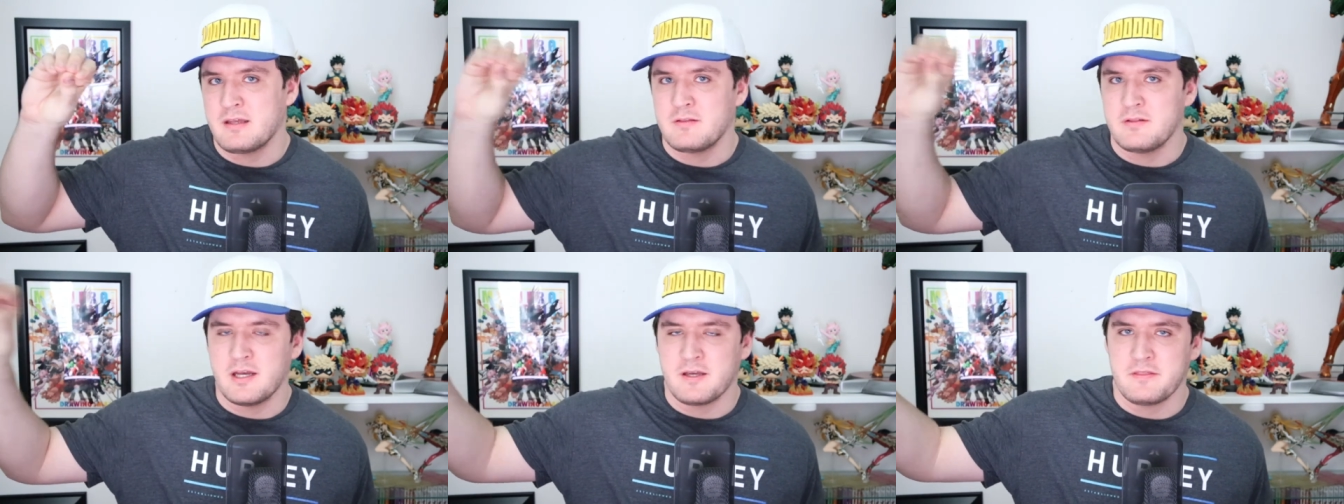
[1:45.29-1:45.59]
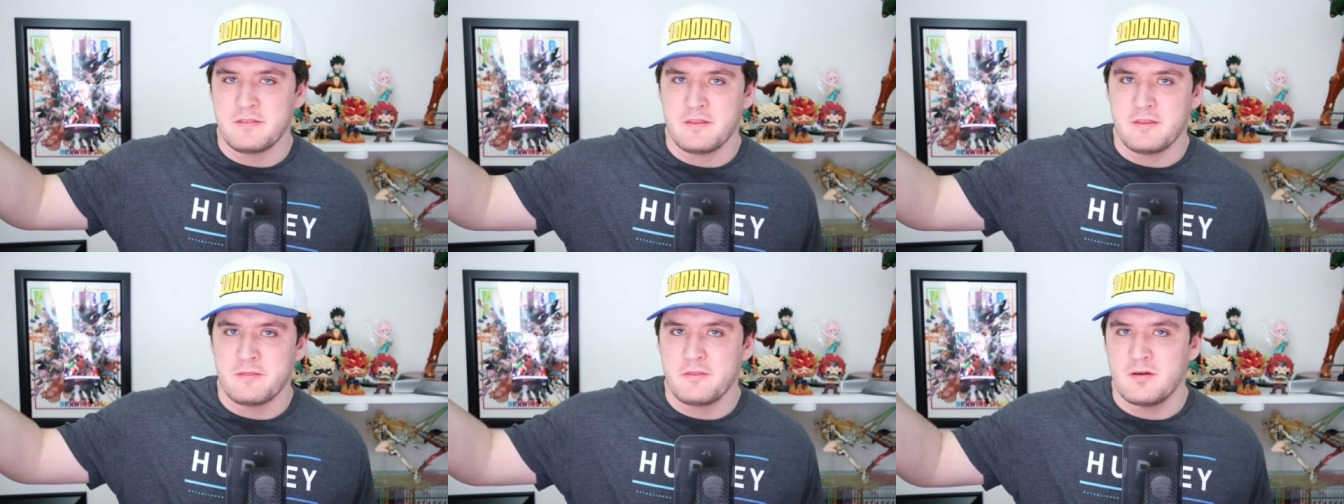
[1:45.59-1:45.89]
like
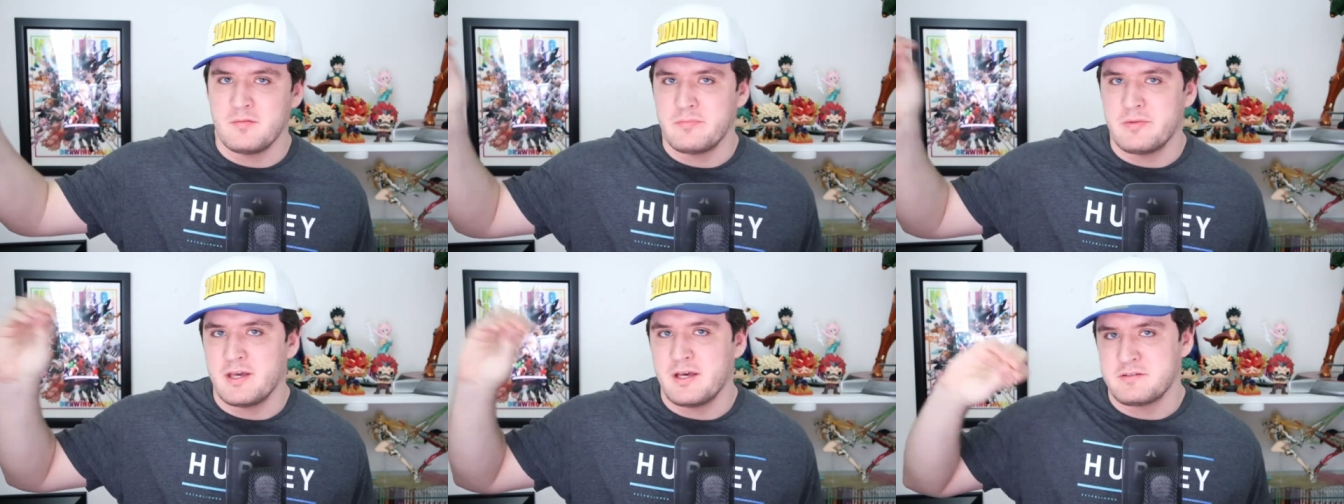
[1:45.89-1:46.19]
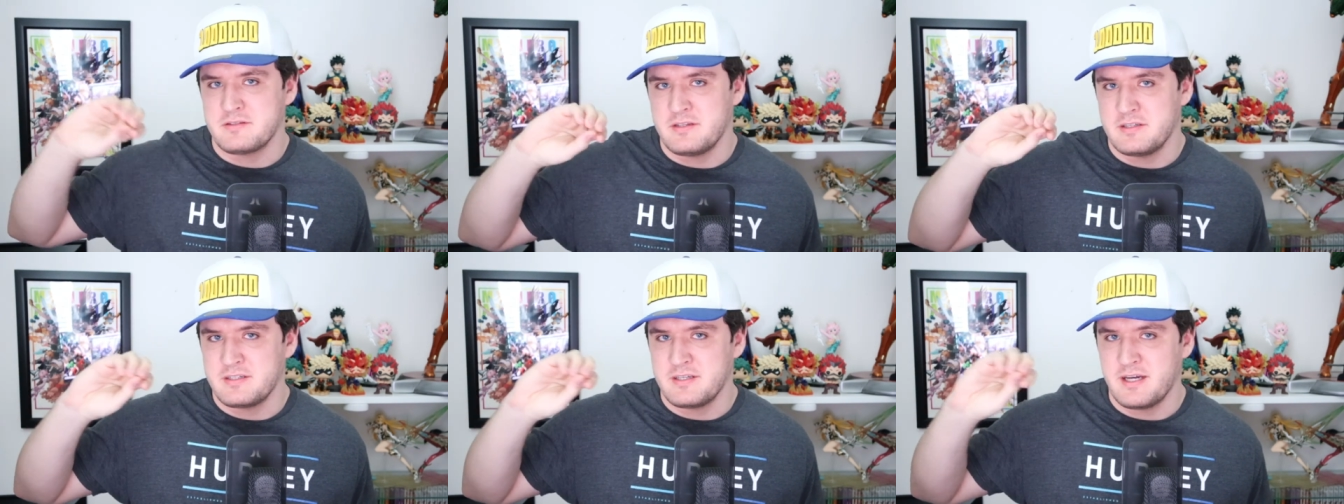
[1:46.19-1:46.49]
the thumbnails
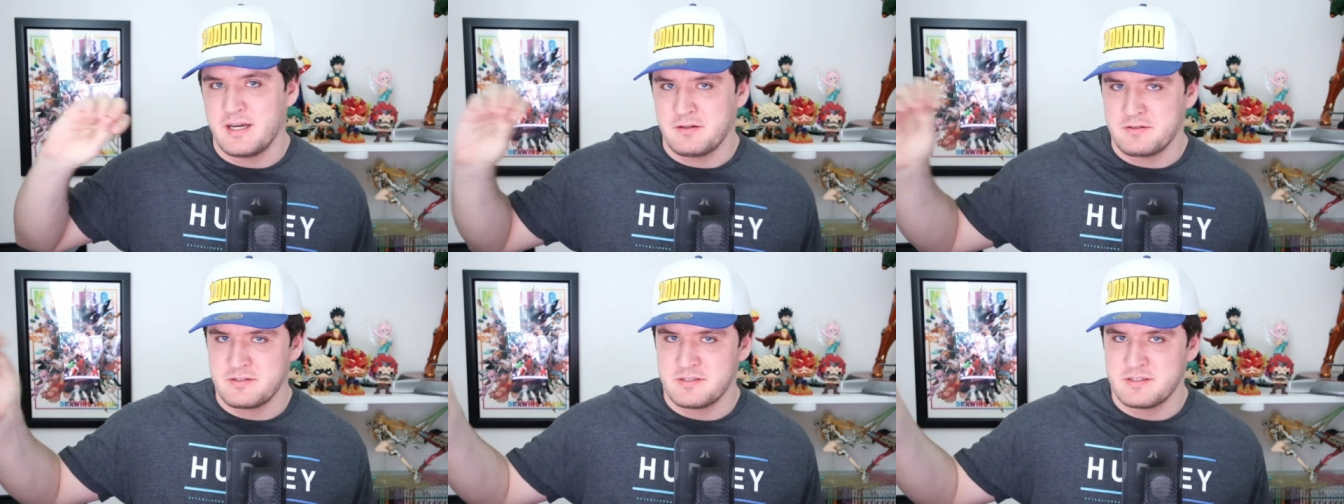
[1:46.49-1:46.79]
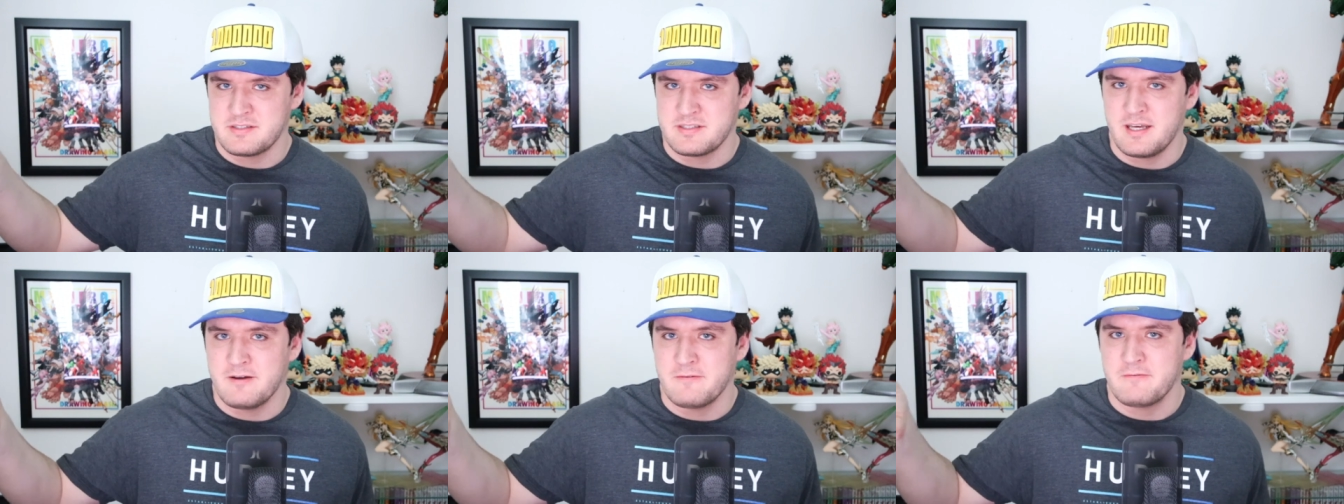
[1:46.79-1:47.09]
and the titles and
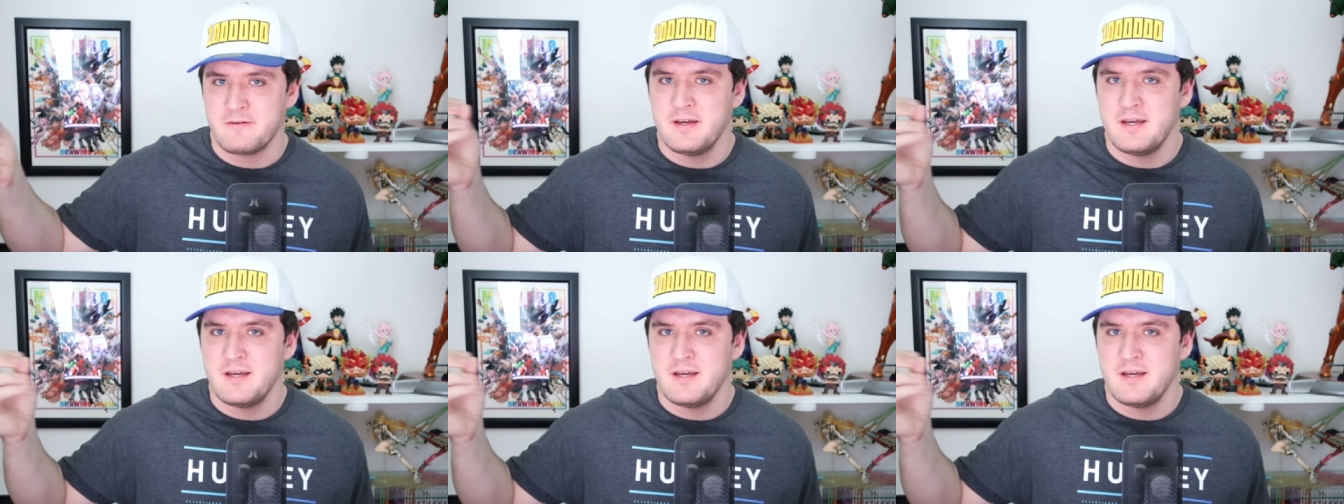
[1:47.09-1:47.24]
stuff,